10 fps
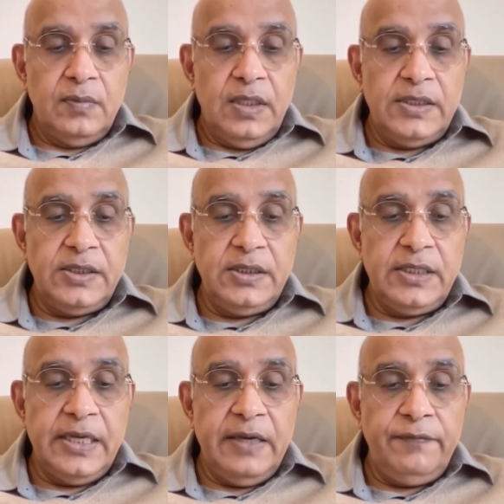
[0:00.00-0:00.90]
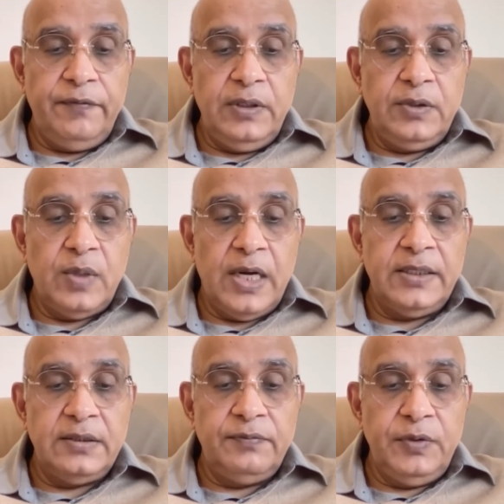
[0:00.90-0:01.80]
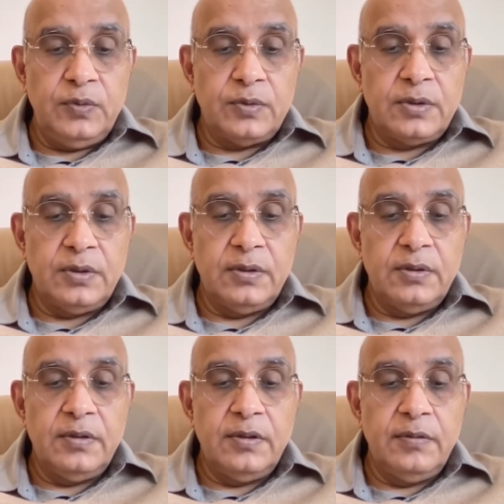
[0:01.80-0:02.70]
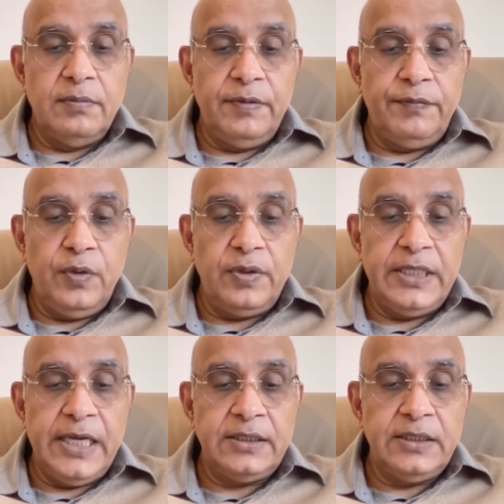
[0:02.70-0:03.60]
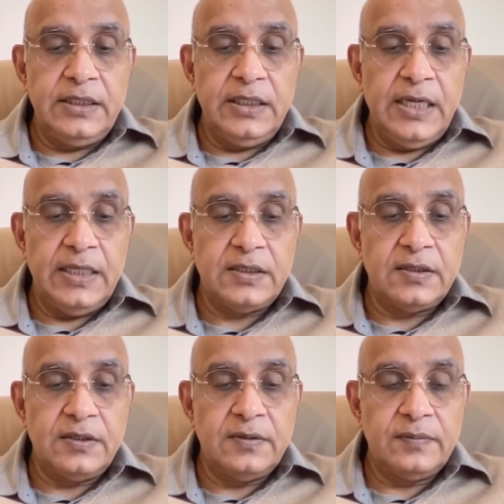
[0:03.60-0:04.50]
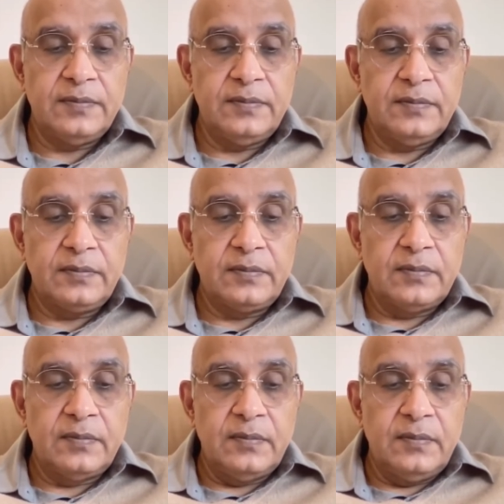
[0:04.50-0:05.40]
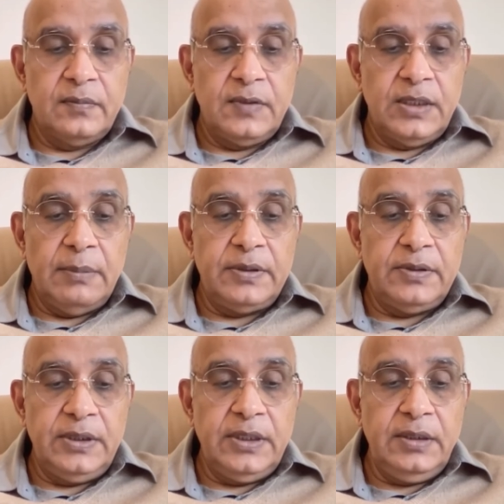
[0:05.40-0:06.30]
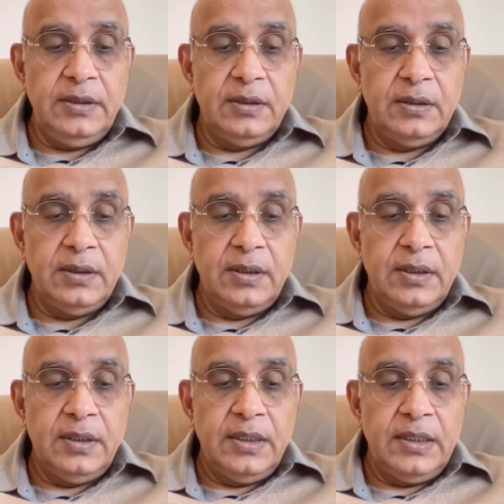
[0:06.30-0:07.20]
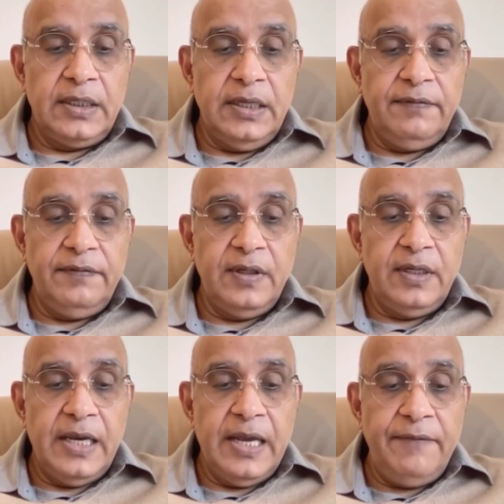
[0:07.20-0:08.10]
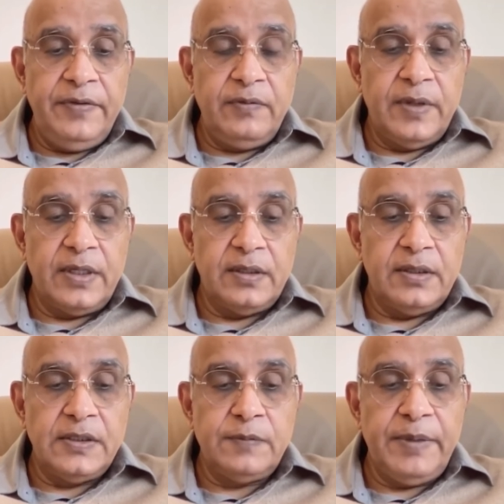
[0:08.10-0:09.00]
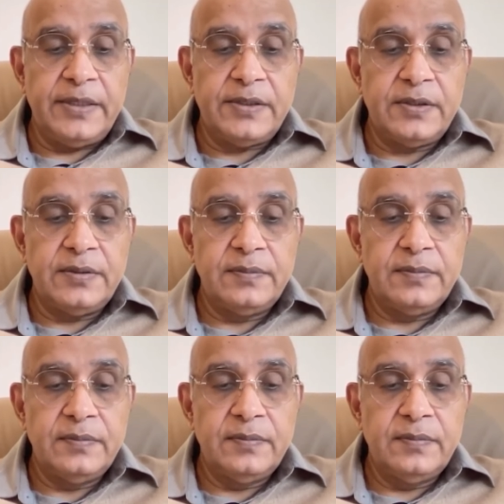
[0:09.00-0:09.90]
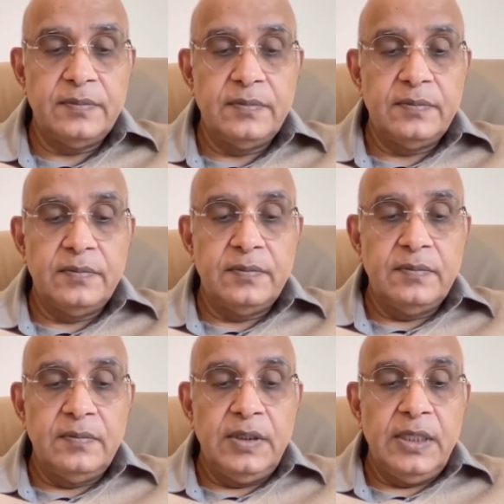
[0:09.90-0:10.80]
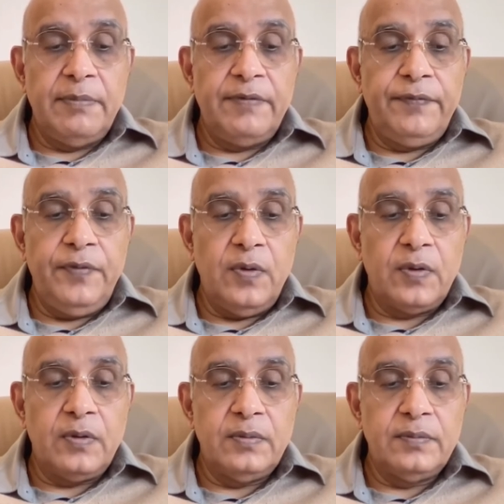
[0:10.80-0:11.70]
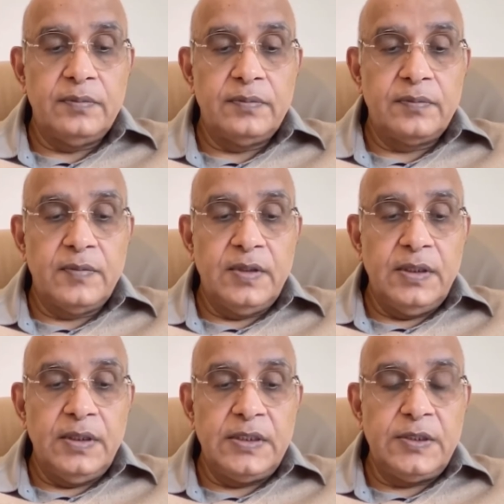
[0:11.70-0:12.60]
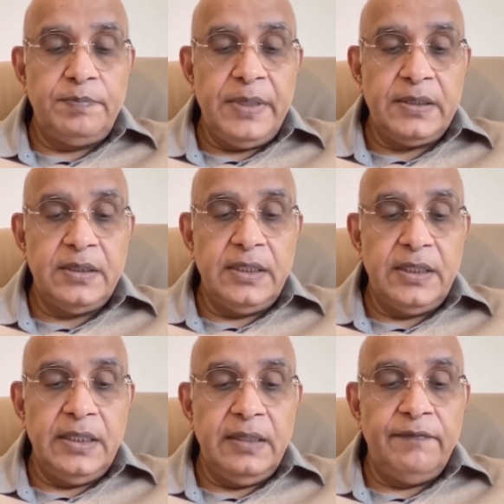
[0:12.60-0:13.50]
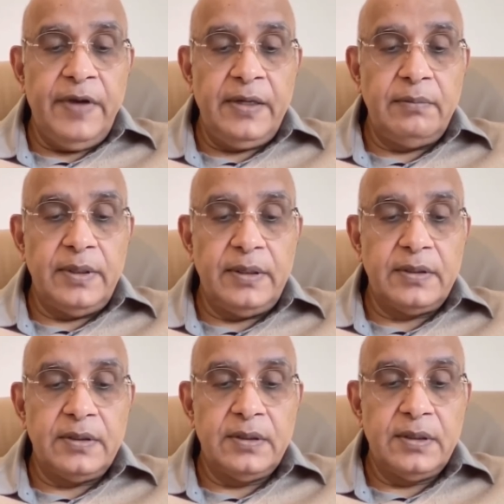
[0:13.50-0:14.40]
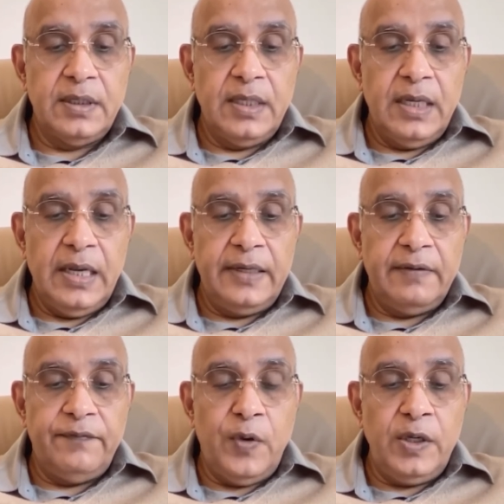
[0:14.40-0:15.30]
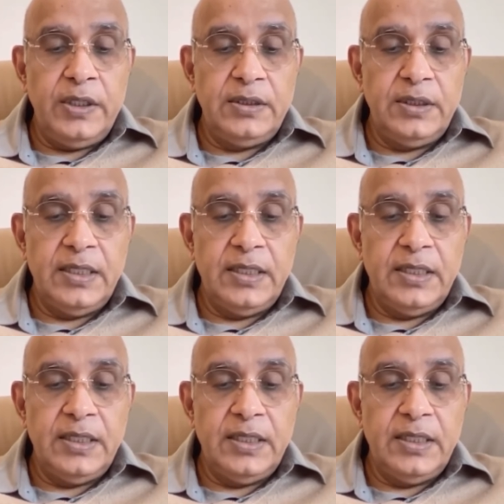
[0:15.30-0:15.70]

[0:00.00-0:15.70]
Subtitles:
listen carefully to others' views before reacting in haste. Number three, give everyone space. Number four, respect the environment and avoid